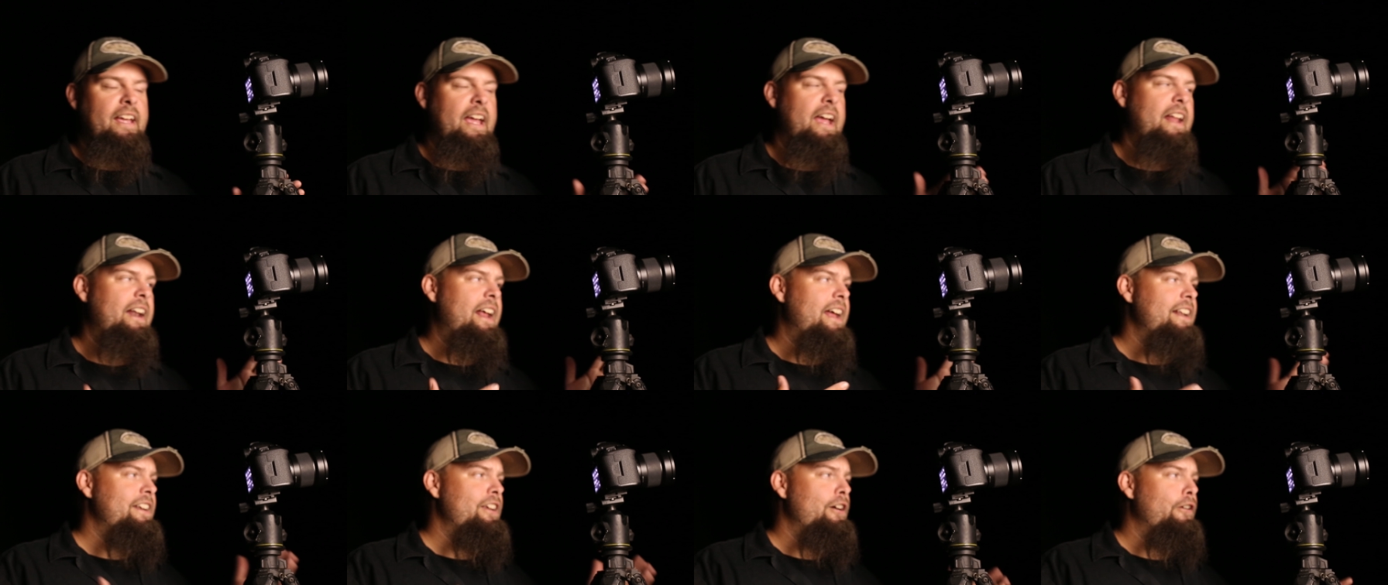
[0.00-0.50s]

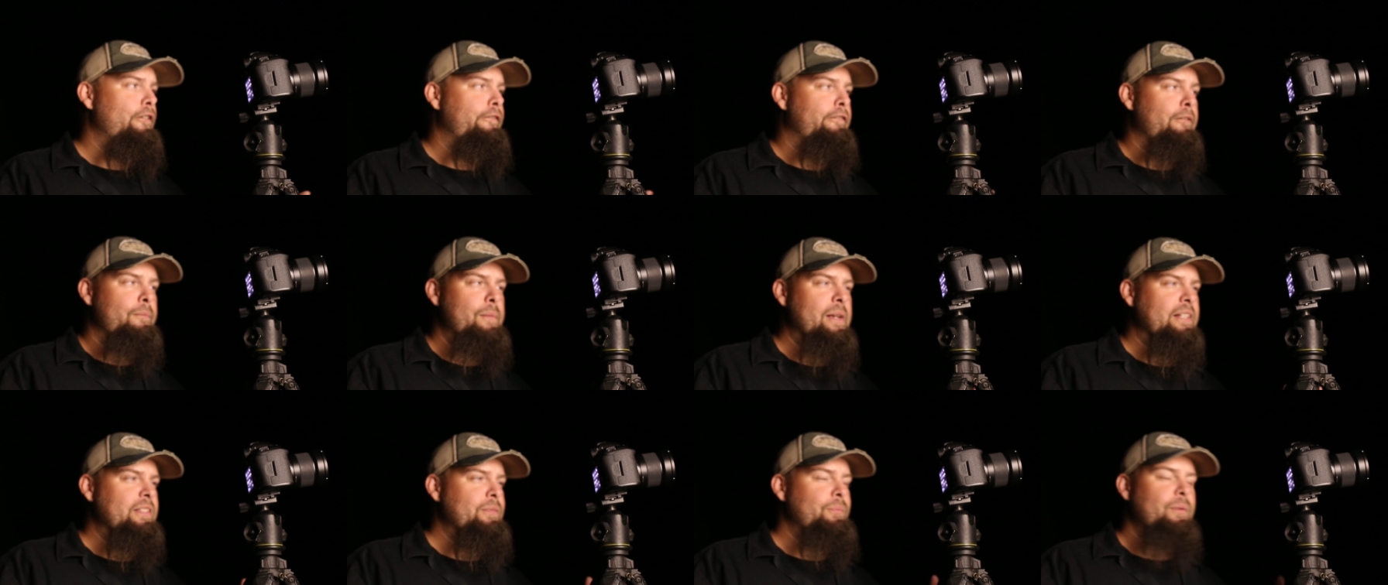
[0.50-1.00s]
and I know
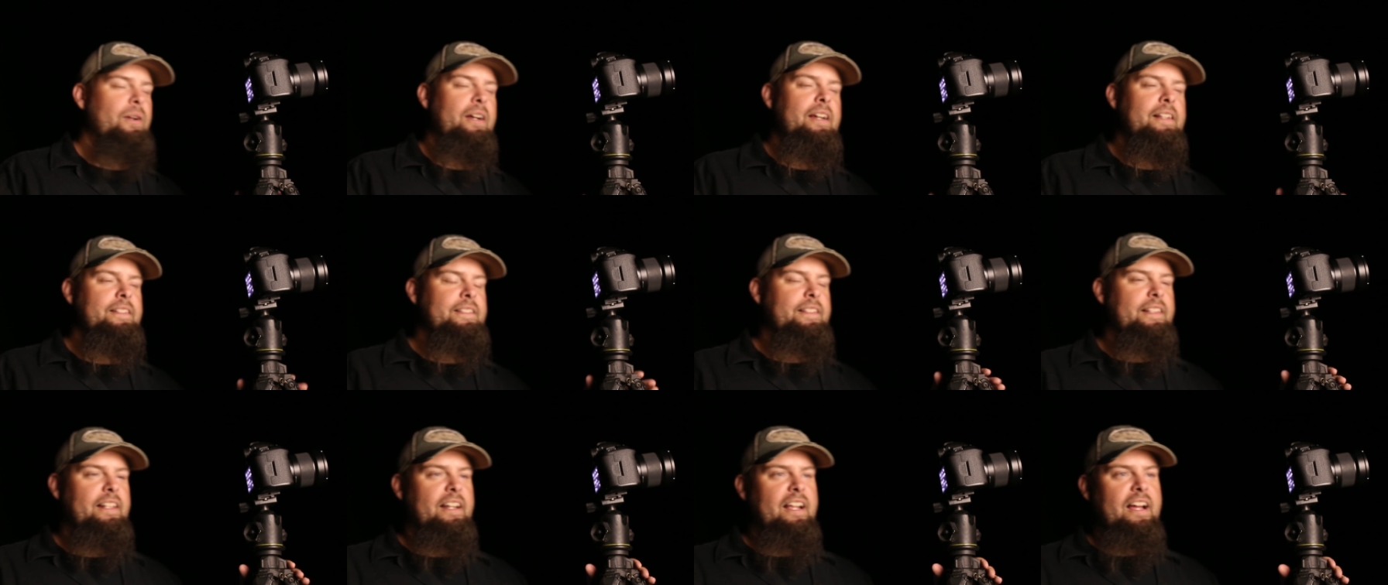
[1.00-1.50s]
from
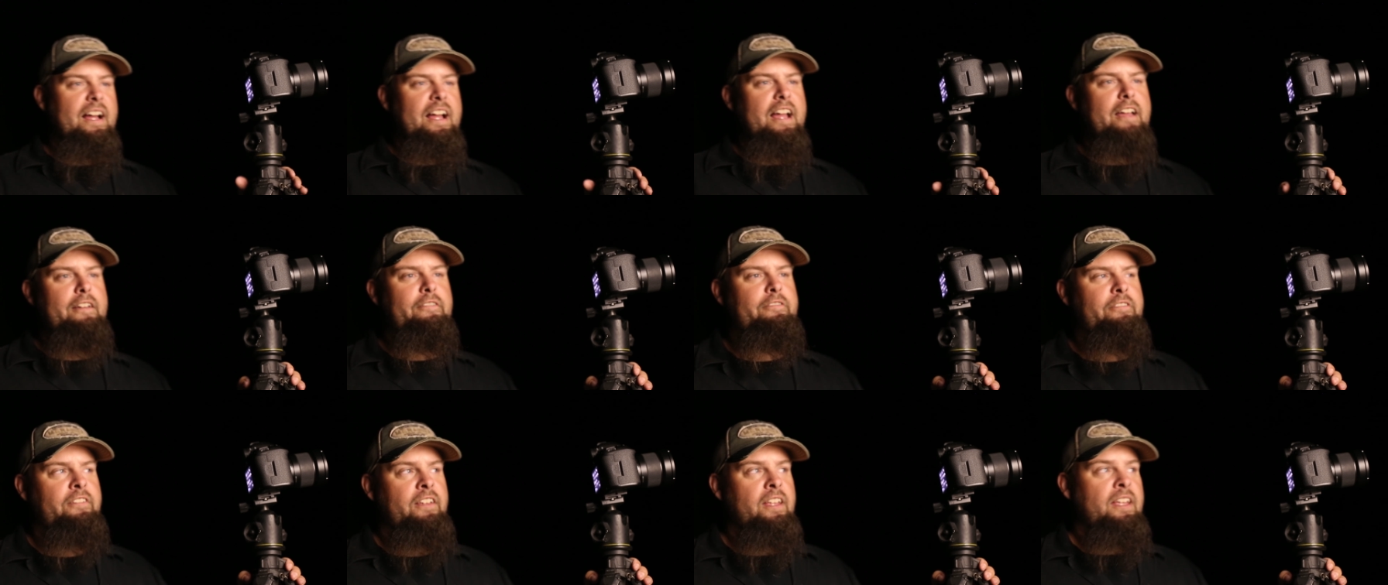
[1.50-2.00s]
experience that
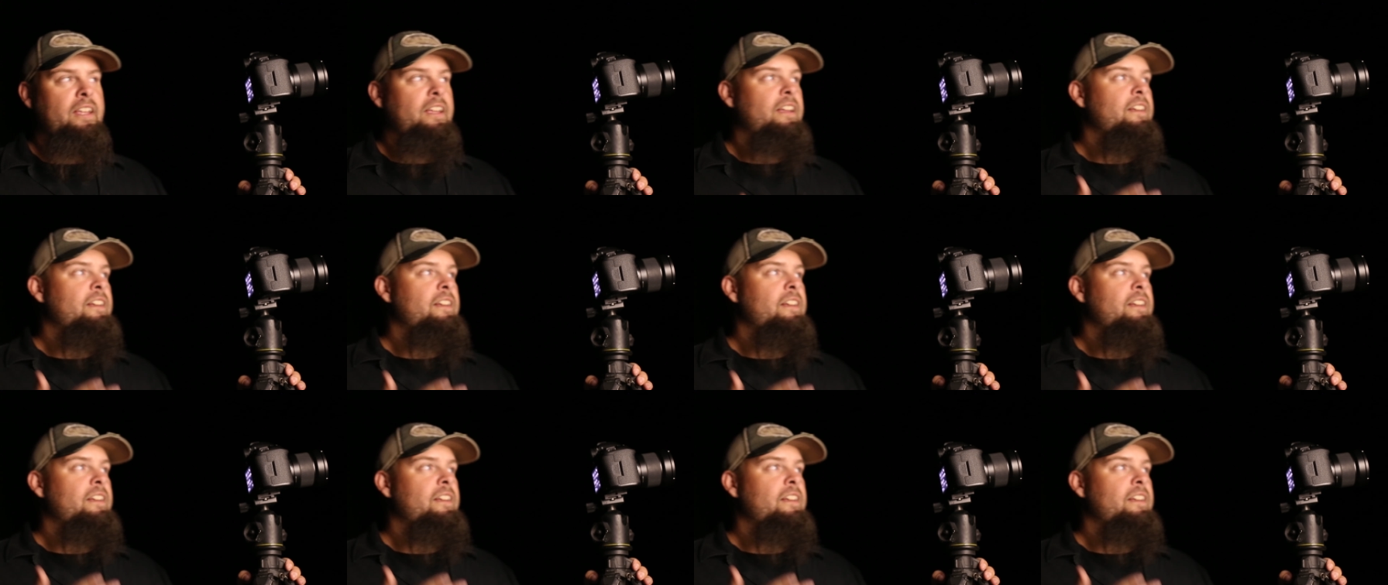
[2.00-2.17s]
I've